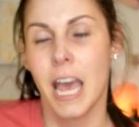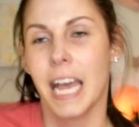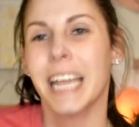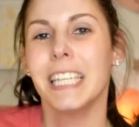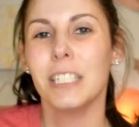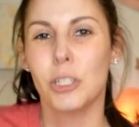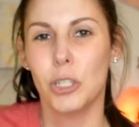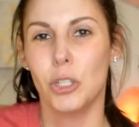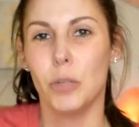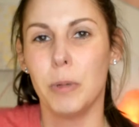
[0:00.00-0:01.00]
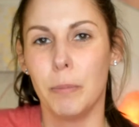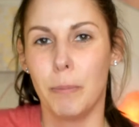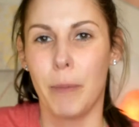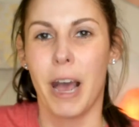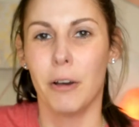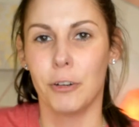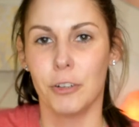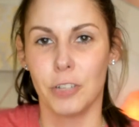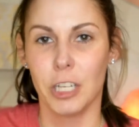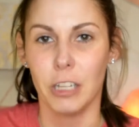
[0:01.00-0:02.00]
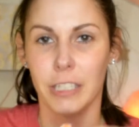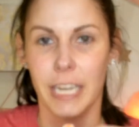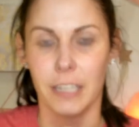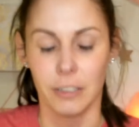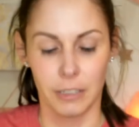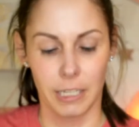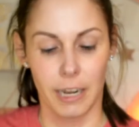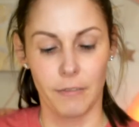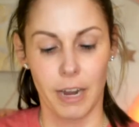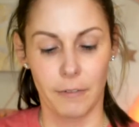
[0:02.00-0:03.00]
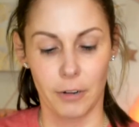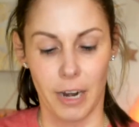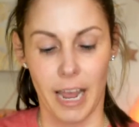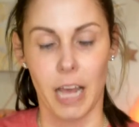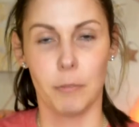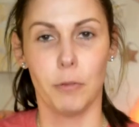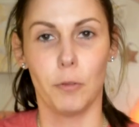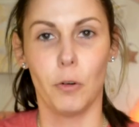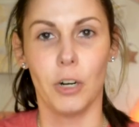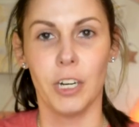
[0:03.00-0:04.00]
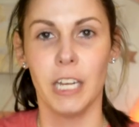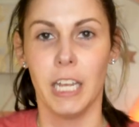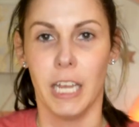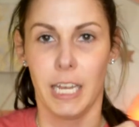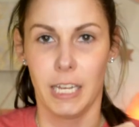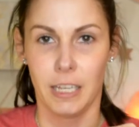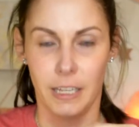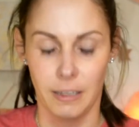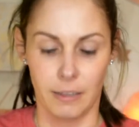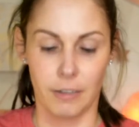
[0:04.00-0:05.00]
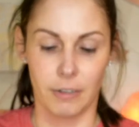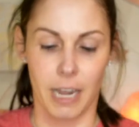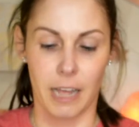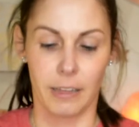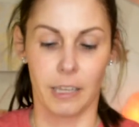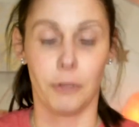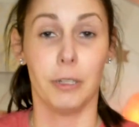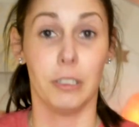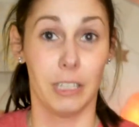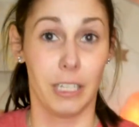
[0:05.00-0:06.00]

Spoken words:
I got these stupid powder gel nails that I've never had before, and they're not like real